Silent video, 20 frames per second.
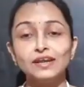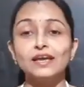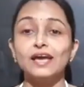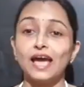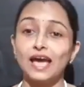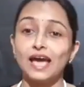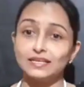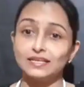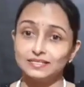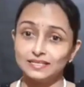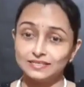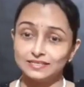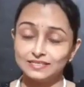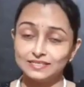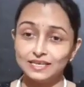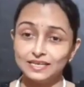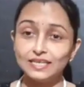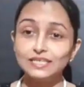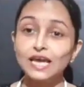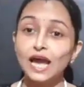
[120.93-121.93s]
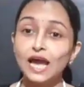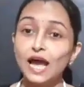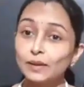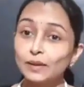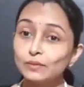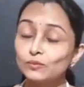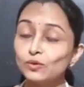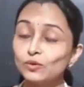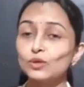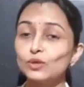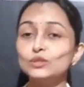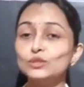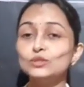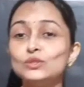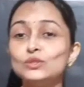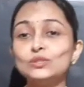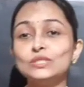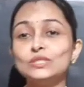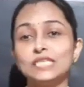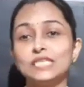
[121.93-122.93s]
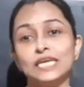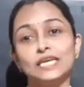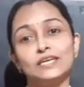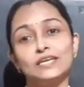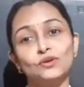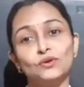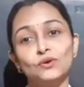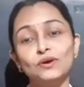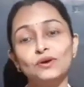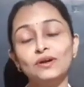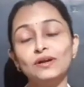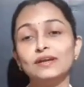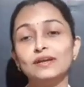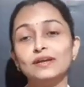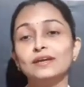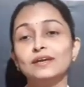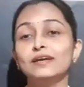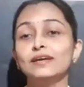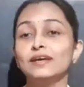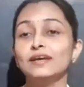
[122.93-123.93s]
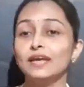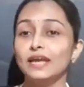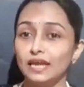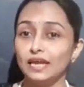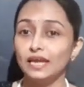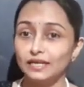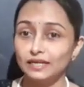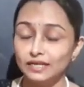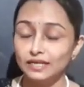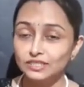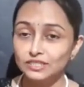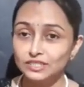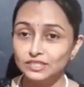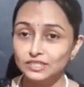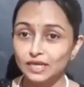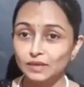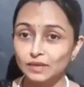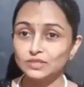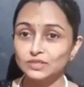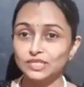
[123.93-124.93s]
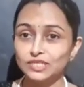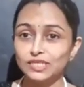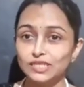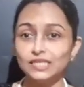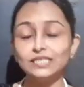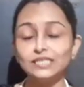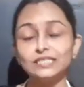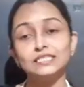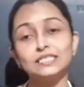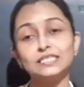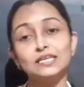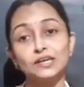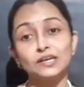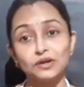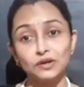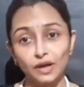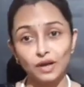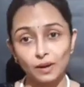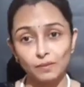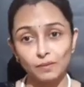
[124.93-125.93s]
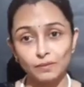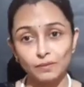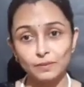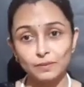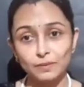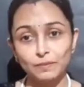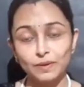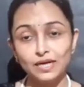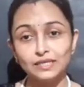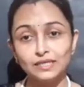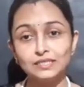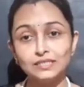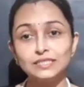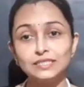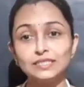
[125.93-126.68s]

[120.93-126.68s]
as I said, I'm going take your English subject, grammar part,